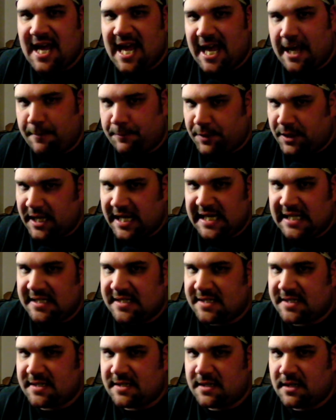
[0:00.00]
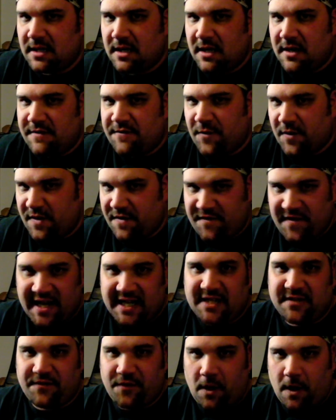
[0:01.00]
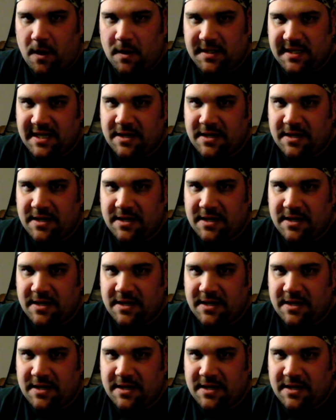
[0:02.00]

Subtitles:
a place for the faint of heart,